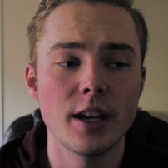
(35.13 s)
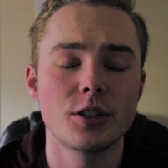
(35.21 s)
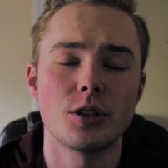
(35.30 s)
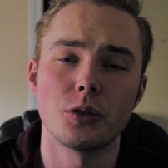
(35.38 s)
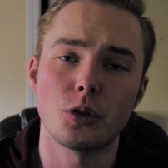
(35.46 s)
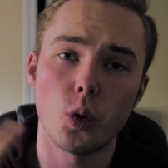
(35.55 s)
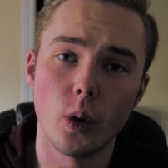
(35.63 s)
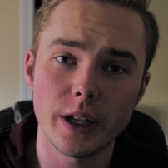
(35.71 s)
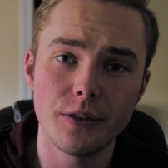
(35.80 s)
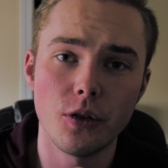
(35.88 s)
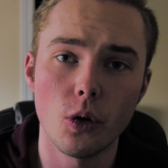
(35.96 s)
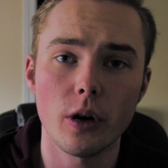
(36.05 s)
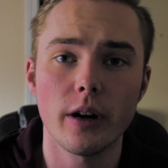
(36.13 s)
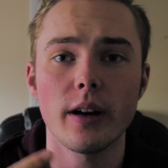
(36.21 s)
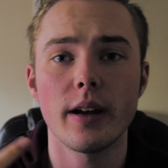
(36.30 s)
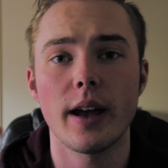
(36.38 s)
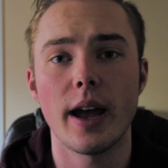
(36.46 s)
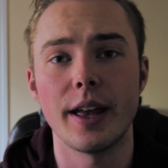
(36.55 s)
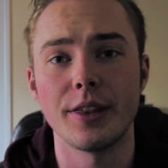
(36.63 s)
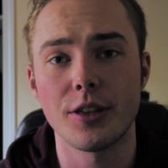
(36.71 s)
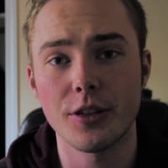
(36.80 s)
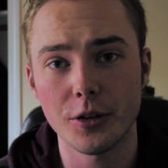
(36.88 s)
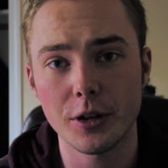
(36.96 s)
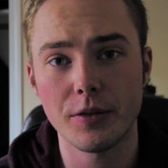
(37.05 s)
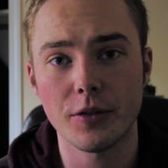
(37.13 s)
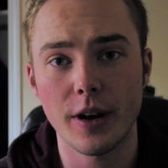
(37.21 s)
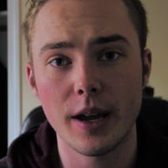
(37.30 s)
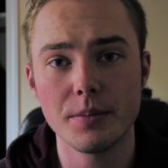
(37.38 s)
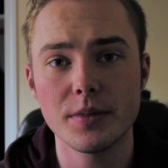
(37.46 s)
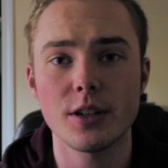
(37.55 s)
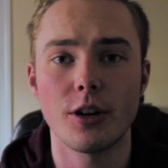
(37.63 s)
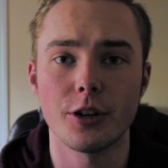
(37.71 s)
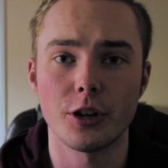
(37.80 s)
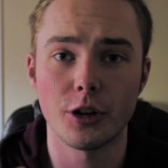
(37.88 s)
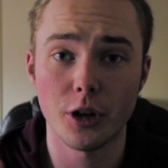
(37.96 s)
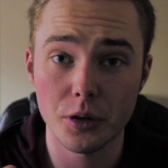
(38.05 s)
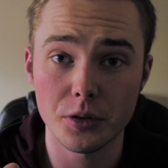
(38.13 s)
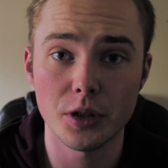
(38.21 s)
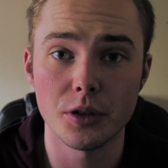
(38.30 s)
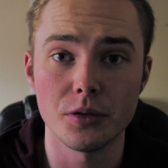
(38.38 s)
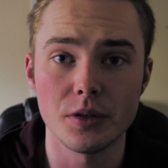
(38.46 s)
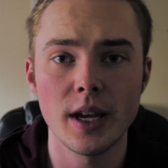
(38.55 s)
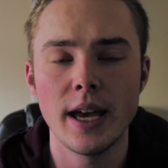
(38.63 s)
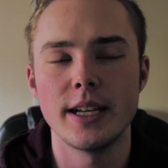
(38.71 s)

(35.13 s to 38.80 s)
So 24 and 30 frames are your go-tos.